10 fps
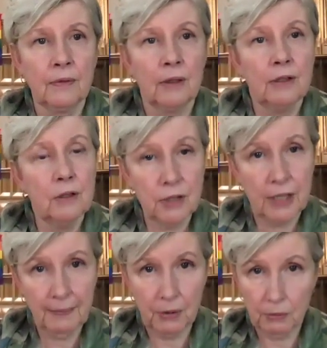So
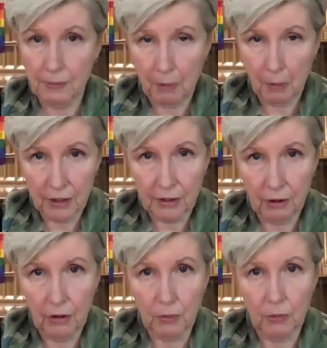Samuel reported
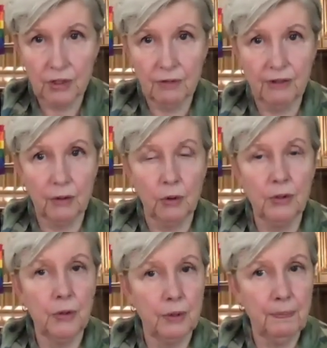all the words of the
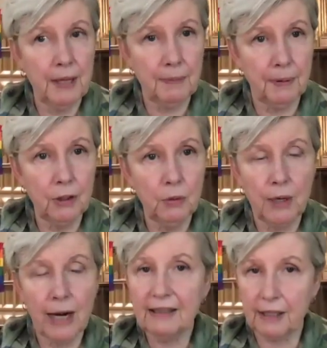Lord to the people who
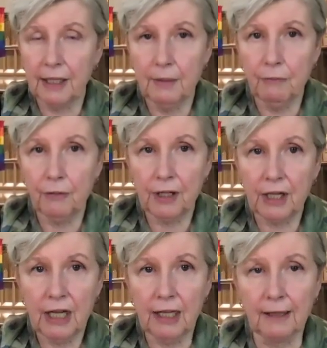were asking him for a
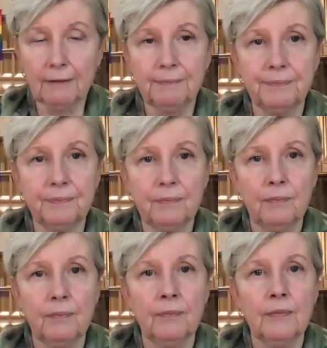king.
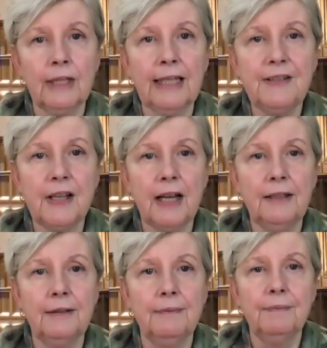He
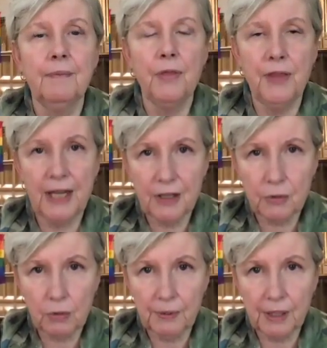said, "These
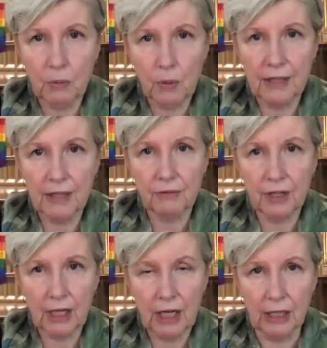will be the ways of the
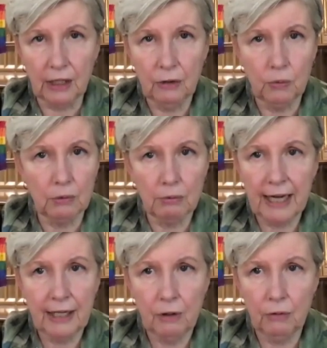king who will
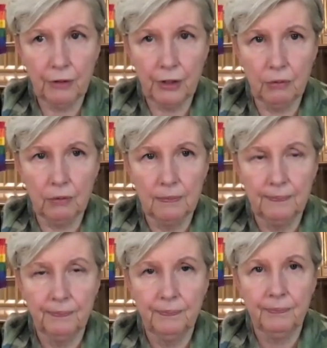reign over you.
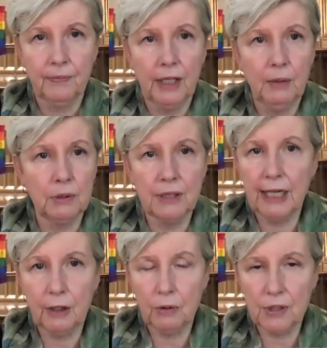He will
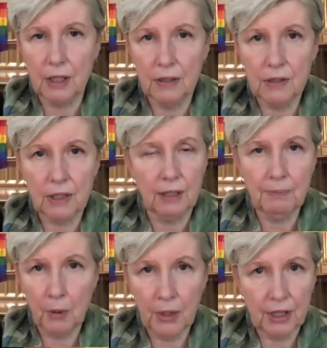take your sons and
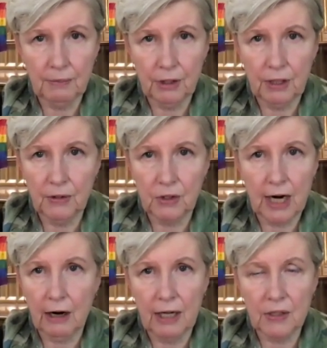appoint them to his
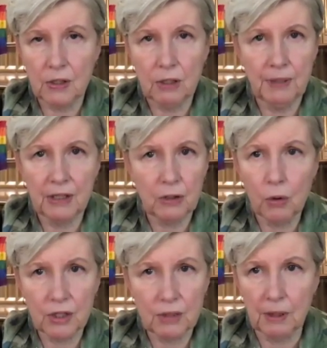chariots to be his
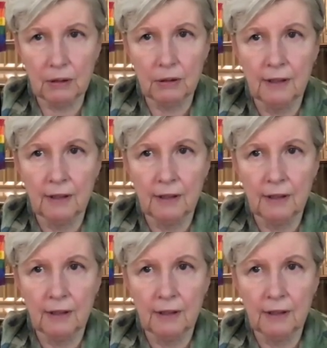horsemen,